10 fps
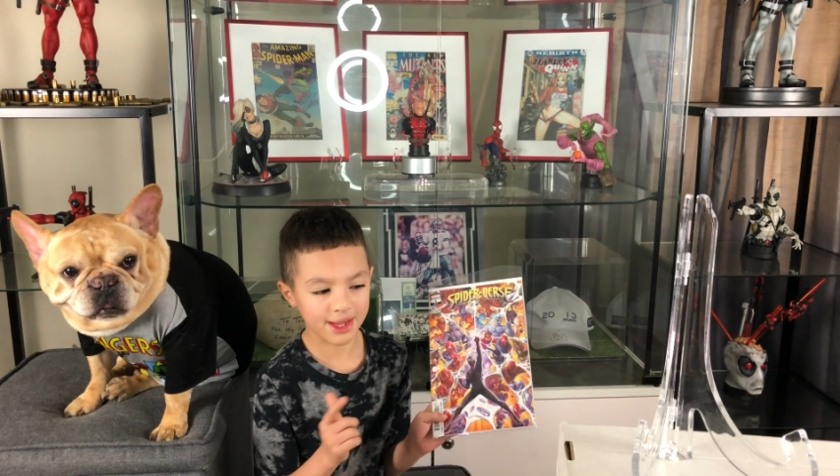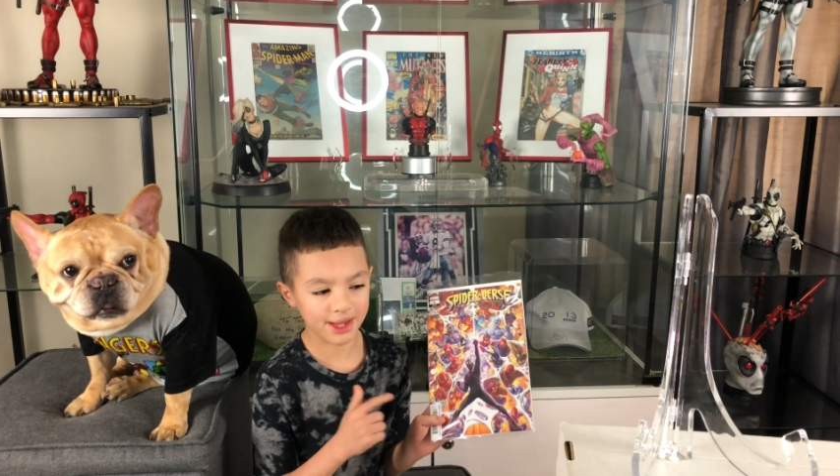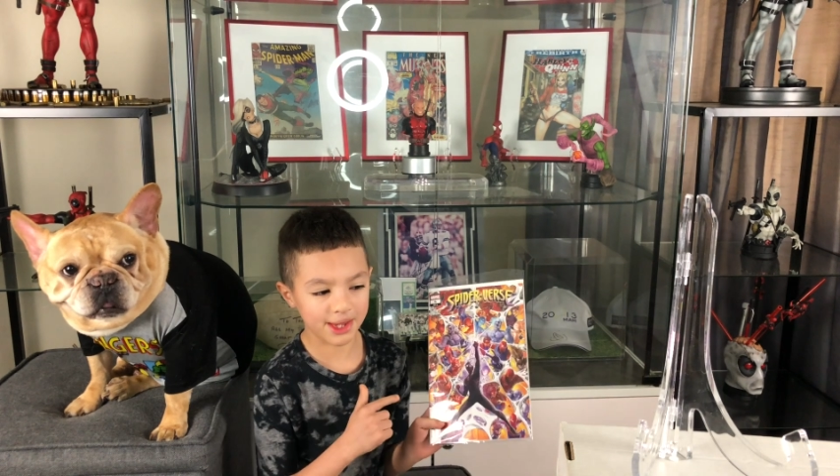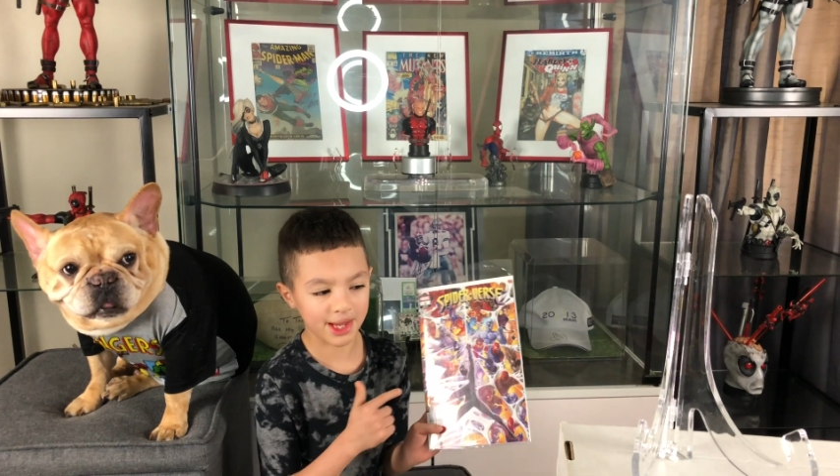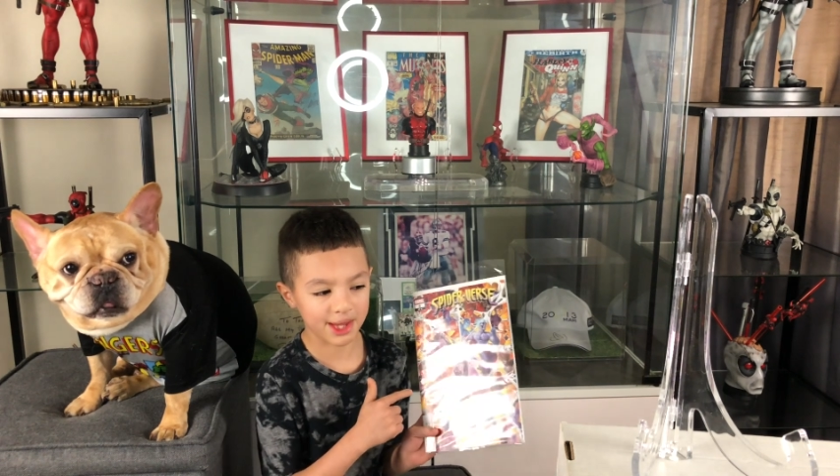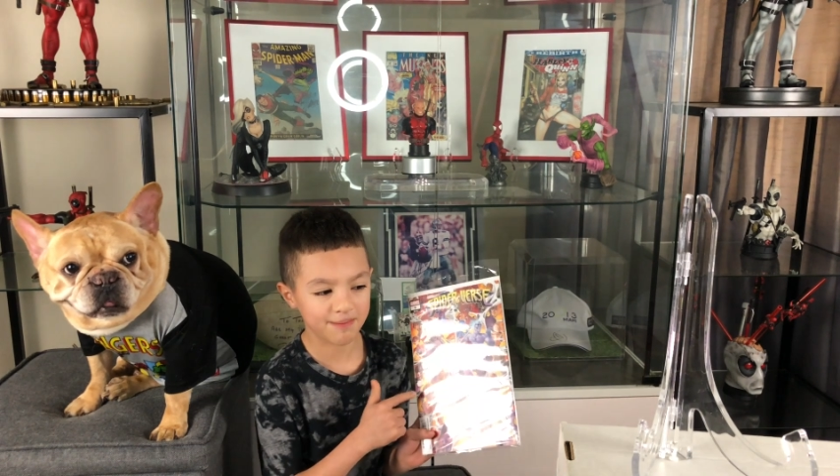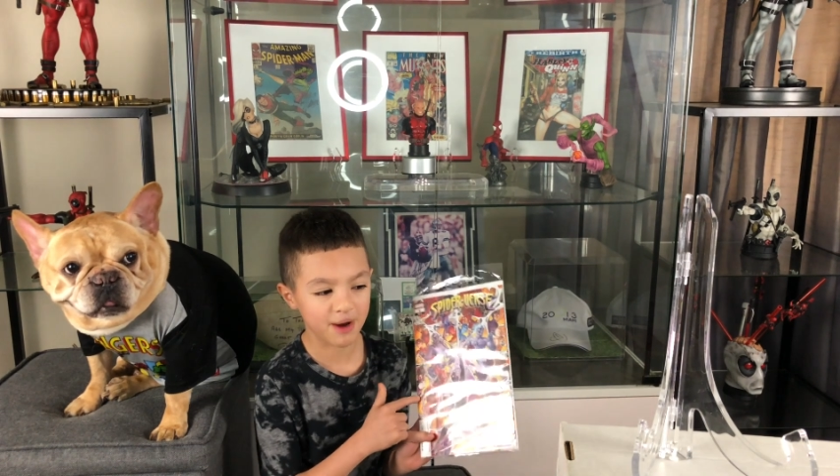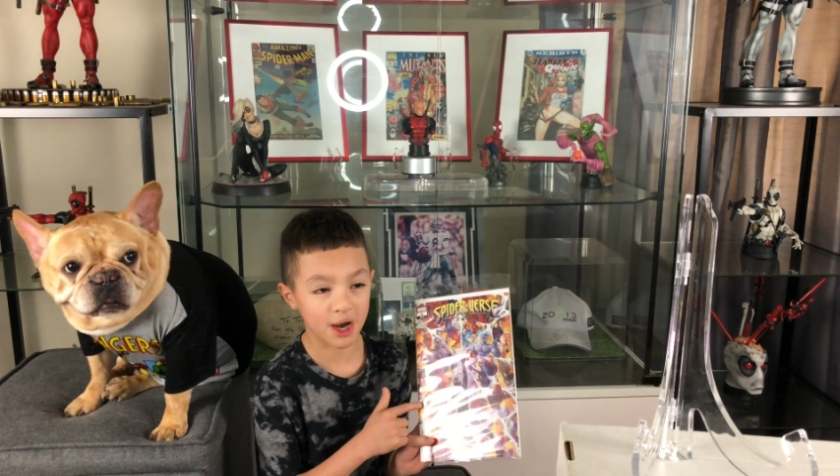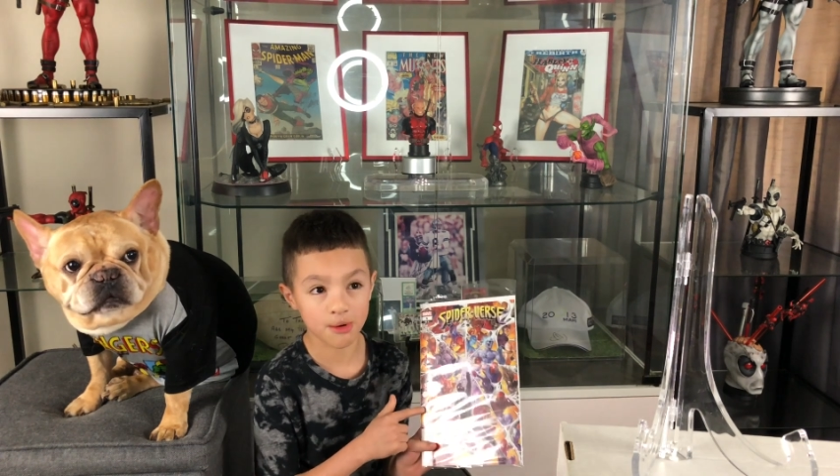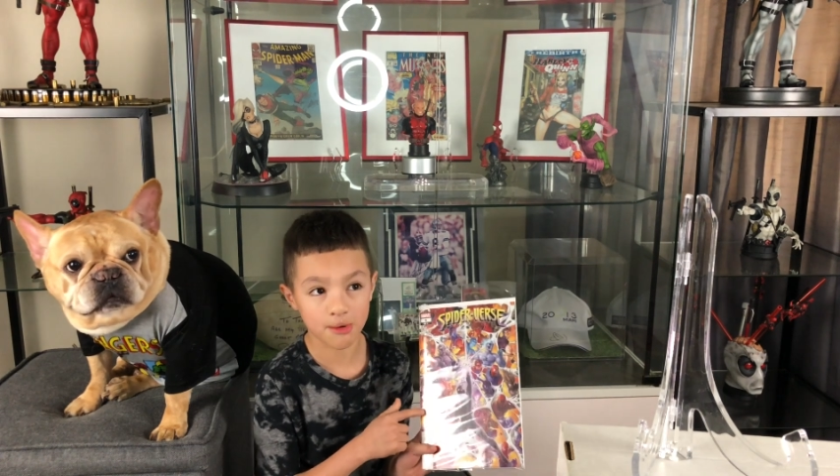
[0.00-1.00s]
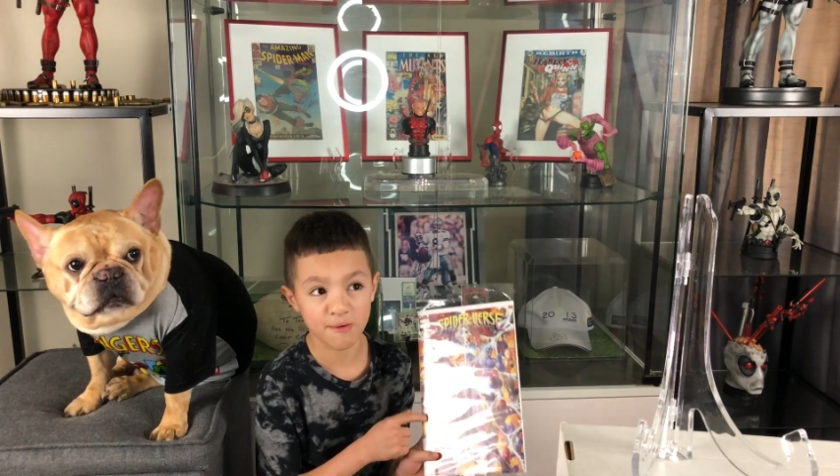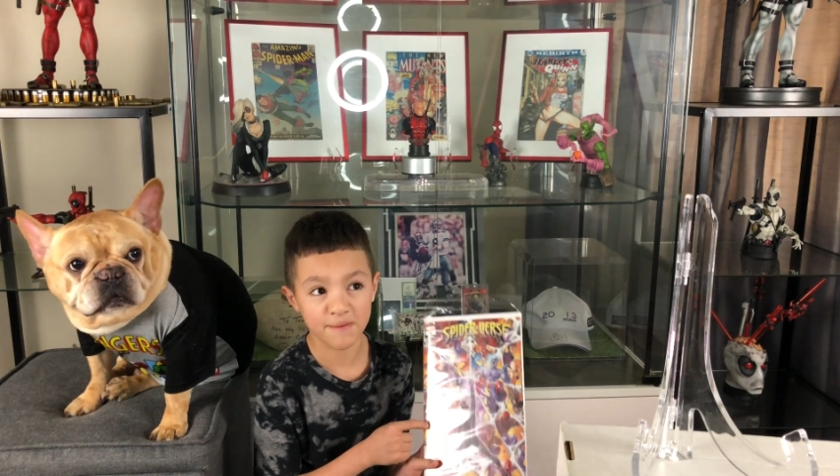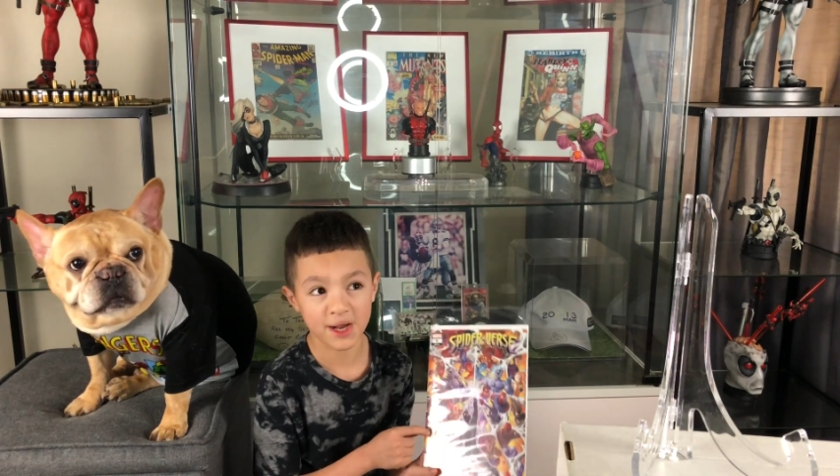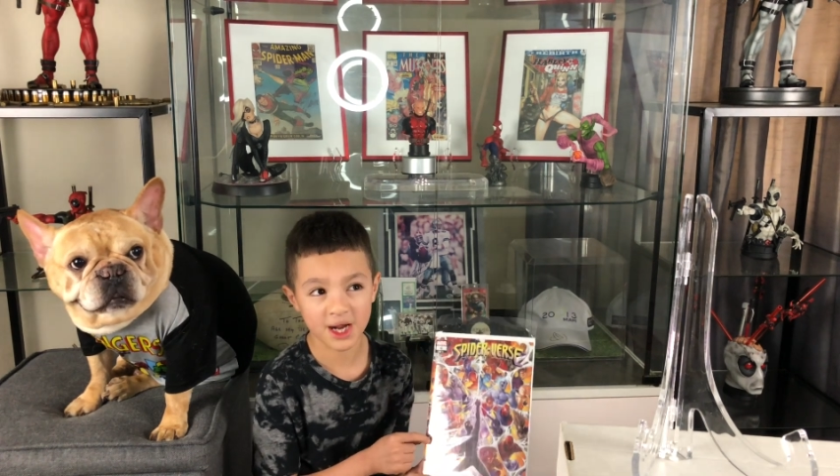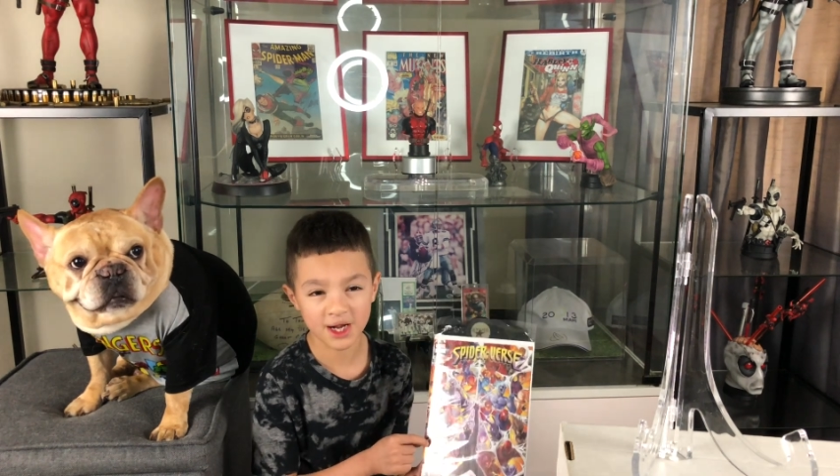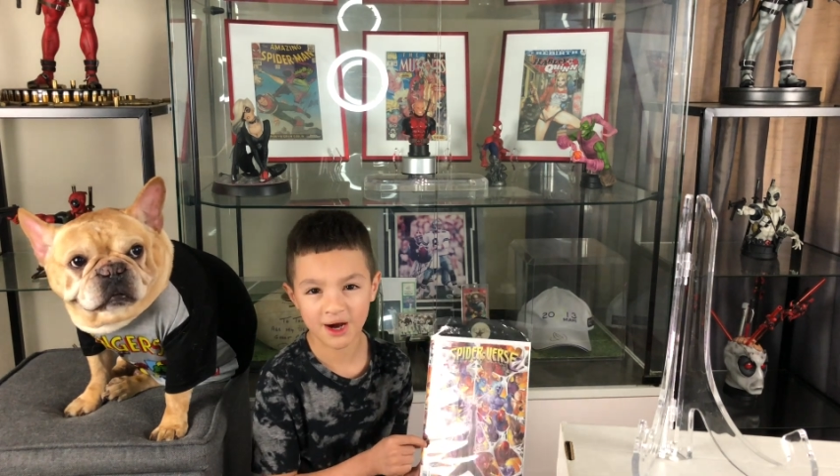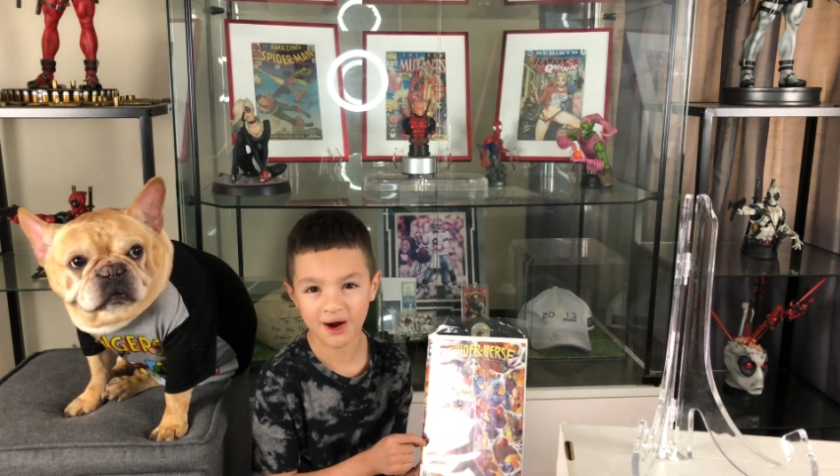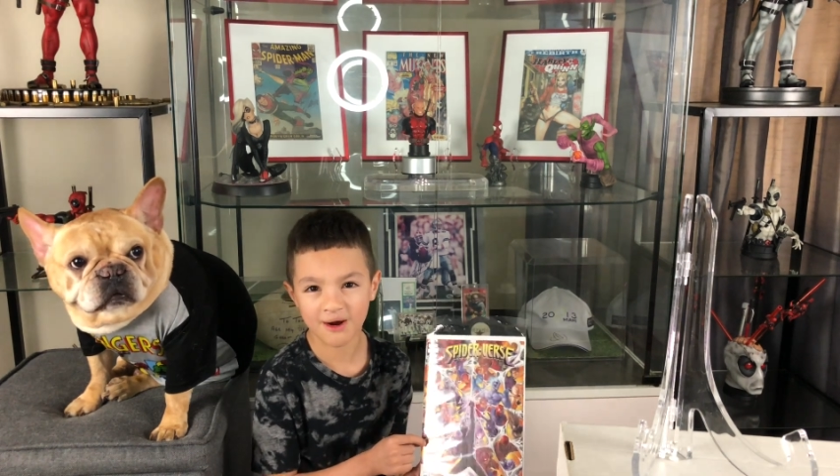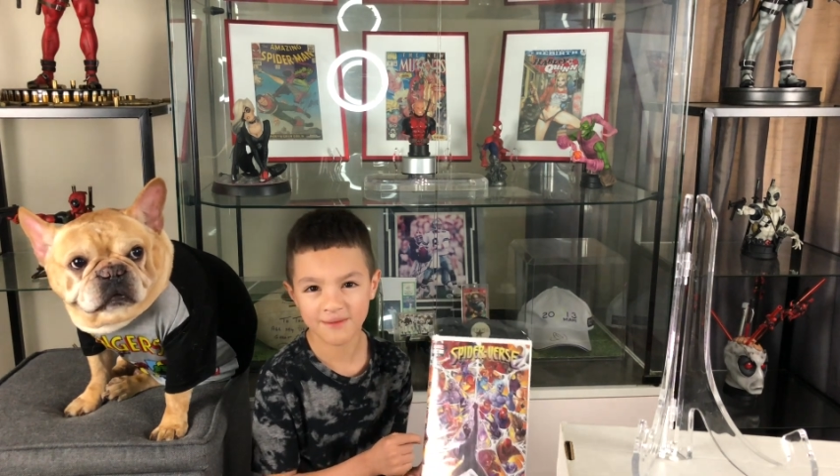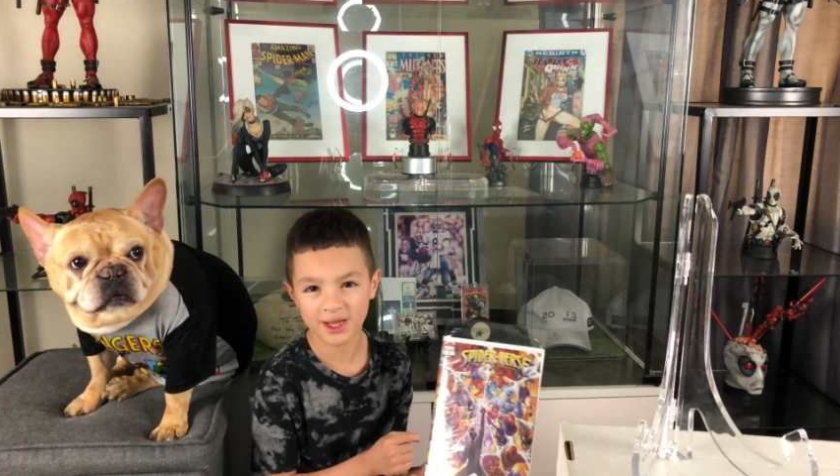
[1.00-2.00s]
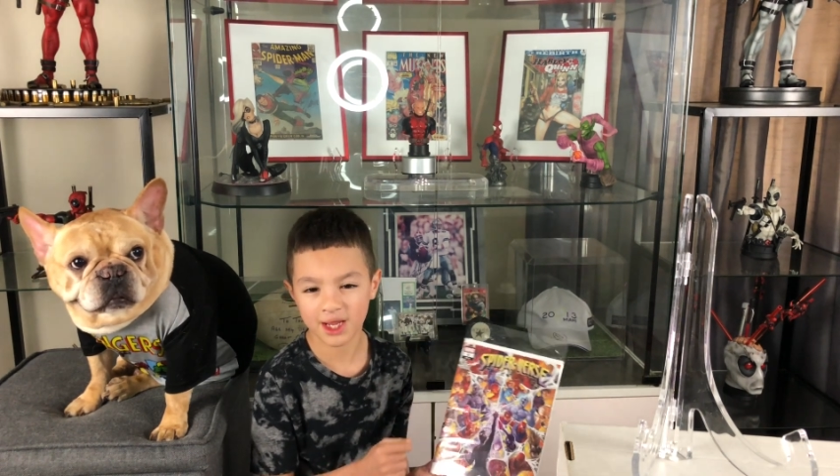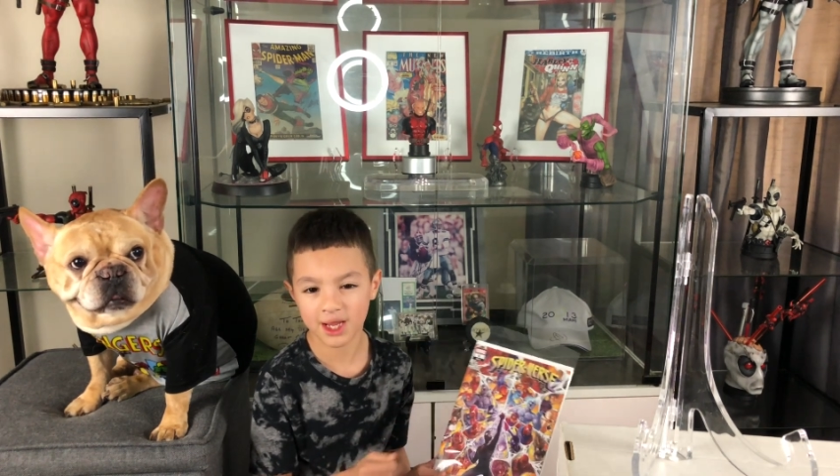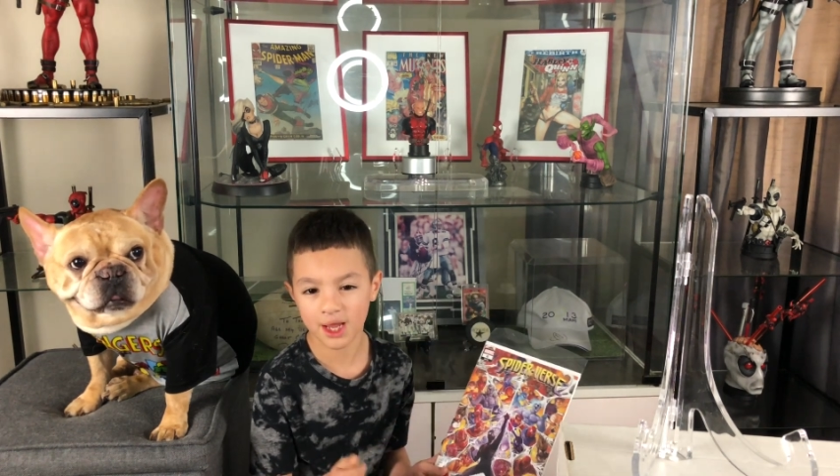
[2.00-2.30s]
is a Spider-Man comic